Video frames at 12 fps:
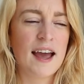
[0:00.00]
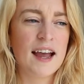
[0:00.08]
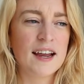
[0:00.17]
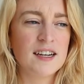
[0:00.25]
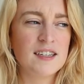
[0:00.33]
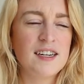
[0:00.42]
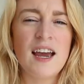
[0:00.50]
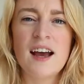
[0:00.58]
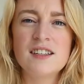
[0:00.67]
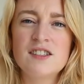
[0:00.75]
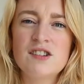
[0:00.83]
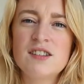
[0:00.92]
and
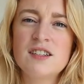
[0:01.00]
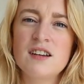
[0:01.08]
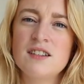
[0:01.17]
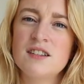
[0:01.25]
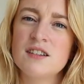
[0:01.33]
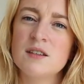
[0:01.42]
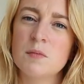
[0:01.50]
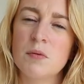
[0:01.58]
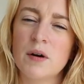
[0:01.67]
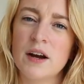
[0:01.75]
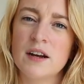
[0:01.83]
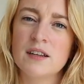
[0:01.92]
yeah, it's just nice to
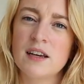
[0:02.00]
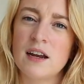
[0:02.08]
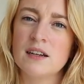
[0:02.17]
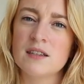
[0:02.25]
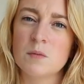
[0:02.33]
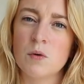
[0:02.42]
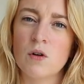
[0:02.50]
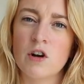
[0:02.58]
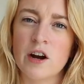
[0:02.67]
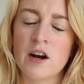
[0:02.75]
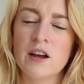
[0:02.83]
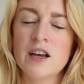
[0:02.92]
support kind of
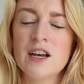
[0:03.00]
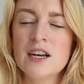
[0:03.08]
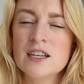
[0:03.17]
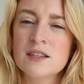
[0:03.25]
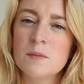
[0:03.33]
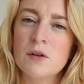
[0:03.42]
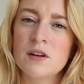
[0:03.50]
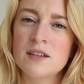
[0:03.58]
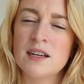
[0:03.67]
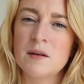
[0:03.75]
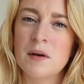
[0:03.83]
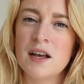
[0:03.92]
smaller
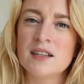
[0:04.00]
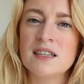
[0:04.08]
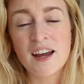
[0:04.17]
cinemas.